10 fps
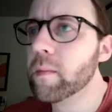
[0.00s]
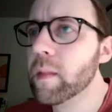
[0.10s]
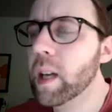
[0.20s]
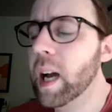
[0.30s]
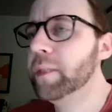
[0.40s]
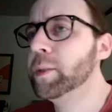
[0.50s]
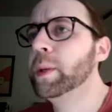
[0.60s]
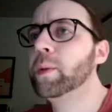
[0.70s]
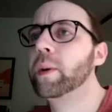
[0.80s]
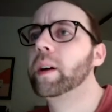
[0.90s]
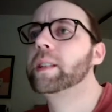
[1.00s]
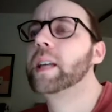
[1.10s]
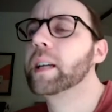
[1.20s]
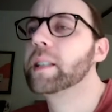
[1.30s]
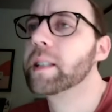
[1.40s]
I have to be wary of
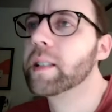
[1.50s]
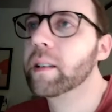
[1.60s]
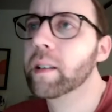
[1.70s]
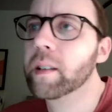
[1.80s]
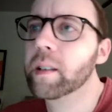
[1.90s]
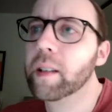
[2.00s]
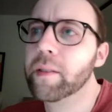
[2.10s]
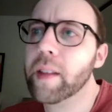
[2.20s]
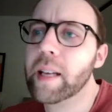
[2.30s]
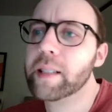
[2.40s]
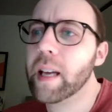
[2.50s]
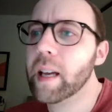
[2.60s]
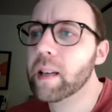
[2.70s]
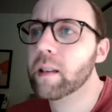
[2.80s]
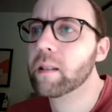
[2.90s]
tactics here. If they
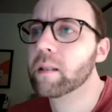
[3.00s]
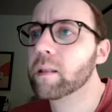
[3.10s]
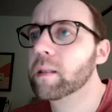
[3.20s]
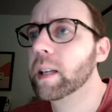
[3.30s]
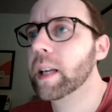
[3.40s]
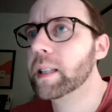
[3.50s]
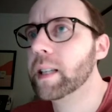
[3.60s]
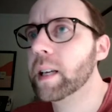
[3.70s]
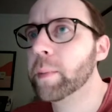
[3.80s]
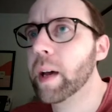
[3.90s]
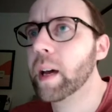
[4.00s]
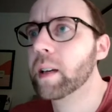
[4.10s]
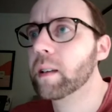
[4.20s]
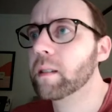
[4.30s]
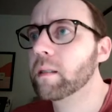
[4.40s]
take and I take
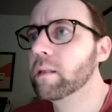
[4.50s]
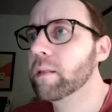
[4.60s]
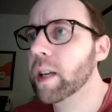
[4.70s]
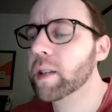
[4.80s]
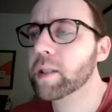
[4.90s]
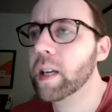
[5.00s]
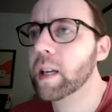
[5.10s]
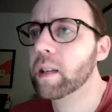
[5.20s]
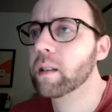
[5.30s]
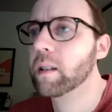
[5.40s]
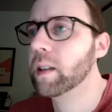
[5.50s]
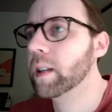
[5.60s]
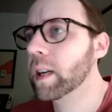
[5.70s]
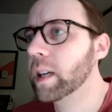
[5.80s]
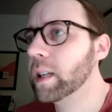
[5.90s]
back, they could take and then
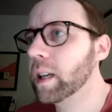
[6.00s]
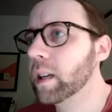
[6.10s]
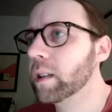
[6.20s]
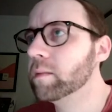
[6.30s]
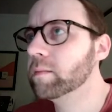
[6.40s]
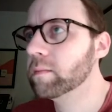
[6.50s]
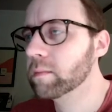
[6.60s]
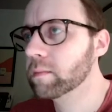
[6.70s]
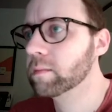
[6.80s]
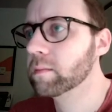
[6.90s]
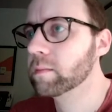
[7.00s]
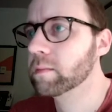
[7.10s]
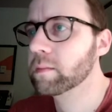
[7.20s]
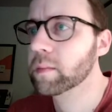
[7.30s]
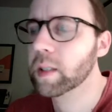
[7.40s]
I can't
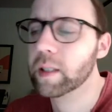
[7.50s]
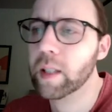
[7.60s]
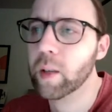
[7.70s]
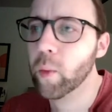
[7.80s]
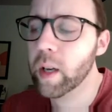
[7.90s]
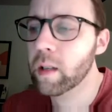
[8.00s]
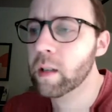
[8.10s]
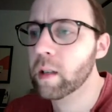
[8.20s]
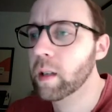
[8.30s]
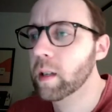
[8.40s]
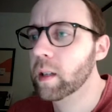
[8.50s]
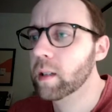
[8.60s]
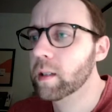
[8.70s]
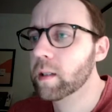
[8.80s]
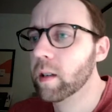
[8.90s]
because they win.
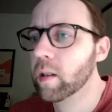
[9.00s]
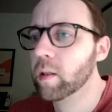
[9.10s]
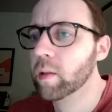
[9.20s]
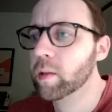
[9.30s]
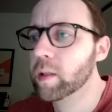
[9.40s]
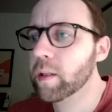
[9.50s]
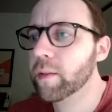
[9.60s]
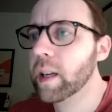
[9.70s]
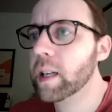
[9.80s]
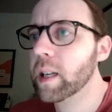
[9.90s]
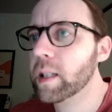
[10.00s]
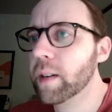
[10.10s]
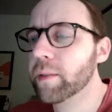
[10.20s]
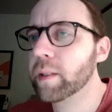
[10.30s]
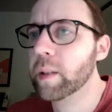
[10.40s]
So defending it
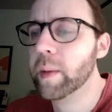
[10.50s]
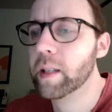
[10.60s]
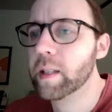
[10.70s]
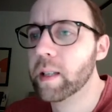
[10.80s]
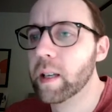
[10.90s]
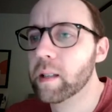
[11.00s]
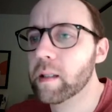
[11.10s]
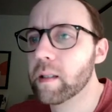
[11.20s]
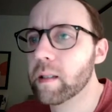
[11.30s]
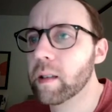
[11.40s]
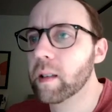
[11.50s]
definitely makes sense.